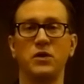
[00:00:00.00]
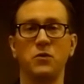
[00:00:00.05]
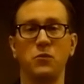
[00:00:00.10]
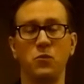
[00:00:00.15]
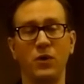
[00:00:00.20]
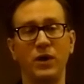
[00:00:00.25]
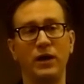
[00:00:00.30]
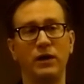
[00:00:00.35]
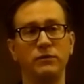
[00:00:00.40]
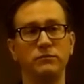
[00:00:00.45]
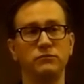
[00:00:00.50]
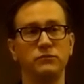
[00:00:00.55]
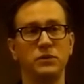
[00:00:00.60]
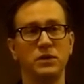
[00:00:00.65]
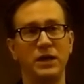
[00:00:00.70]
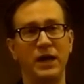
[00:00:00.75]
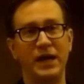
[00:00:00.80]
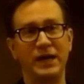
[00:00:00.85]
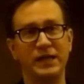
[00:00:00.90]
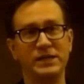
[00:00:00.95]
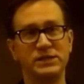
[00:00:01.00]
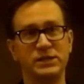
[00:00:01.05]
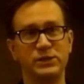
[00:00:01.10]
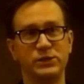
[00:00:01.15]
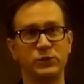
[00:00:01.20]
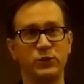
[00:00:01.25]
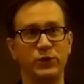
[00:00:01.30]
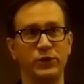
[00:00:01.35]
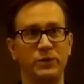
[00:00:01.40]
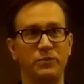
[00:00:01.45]
Well, I guess it
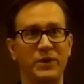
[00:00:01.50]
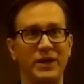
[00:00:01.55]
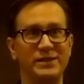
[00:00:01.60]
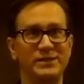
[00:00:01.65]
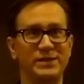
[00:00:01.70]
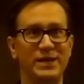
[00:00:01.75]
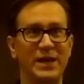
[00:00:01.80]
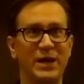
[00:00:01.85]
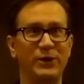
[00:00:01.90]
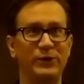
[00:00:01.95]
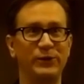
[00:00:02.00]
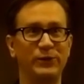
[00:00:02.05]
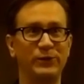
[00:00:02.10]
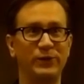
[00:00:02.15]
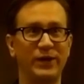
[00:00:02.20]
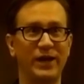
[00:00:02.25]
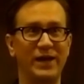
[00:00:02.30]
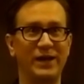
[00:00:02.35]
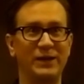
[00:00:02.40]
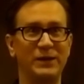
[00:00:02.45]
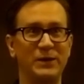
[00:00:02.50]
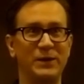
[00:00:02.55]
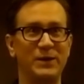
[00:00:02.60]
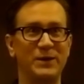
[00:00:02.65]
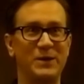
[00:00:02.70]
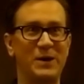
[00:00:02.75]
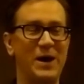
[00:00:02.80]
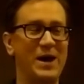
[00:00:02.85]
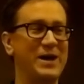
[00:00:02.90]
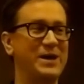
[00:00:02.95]
sort of depends on how you look at it.
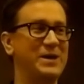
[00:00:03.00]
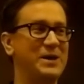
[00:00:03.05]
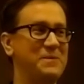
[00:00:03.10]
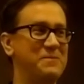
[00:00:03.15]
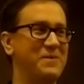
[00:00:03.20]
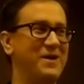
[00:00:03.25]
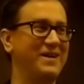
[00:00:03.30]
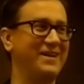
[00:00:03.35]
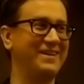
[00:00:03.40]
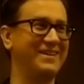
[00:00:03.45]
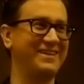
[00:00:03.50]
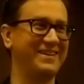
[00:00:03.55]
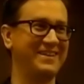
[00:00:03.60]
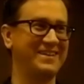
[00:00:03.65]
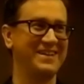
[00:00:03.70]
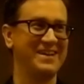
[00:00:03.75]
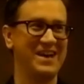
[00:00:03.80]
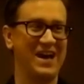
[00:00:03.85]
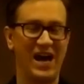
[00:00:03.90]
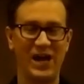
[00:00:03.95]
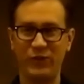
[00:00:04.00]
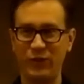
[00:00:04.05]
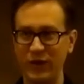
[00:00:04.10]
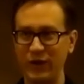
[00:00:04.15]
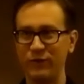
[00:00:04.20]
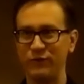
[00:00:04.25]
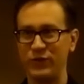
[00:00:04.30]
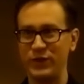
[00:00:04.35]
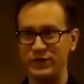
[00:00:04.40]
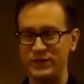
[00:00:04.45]
I, uh, I think
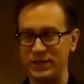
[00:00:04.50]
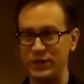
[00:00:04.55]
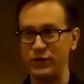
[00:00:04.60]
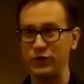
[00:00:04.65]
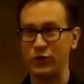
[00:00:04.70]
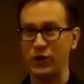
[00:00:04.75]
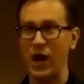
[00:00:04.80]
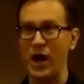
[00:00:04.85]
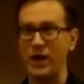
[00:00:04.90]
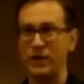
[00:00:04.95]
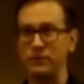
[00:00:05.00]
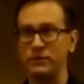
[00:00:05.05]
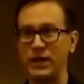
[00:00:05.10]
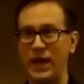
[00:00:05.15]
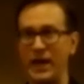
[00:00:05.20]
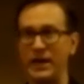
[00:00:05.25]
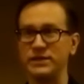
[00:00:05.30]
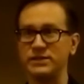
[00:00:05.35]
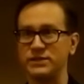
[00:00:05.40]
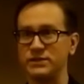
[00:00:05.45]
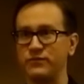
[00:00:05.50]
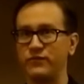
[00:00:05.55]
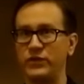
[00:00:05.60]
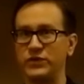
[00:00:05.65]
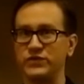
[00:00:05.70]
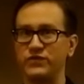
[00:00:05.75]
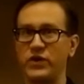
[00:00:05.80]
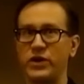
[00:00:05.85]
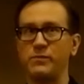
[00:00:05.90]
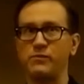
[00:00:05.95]
of this under God case as
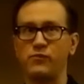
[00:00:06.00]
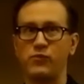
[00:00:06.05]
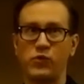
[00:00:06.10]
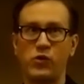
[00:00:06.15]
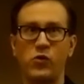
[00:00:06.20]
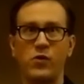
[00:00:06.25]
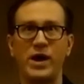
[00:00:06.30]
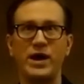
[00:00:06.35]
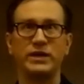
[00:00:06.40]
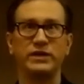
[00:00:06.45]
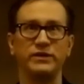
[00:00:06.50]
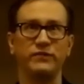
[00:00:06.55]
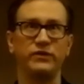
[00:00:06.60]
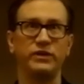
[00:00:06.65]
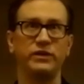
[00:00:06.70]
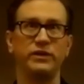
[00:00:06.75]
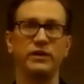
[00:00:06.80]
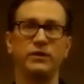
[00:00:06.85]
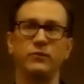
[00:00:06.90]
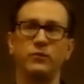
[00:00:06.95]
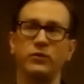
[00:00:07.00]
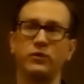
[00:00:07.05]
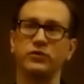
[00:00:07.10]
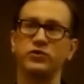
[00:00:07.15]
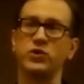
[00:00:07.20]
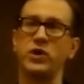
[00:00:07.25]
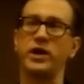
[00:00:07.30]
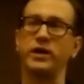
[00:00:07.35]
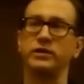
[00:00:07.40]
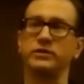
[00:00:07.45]
very proactive in that we're
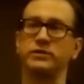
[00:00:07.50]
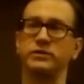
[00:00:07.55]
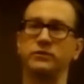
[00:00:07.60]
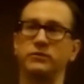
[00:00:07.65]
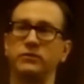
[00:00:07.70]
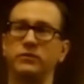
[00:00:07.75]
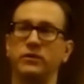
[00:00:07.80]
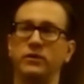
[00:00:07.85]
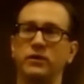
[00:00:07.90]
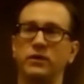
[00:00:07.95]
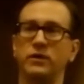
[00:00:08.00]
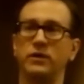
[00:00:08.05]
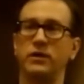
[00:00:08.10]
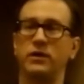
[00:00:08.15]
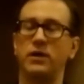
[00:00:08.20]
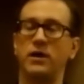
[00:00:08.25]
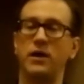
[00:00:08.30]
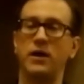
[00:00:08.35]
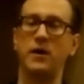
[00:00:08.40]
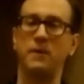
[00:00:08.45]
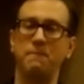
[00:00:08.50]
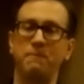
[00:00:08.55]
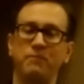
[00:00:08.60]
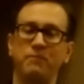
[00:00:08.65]
trying to uh,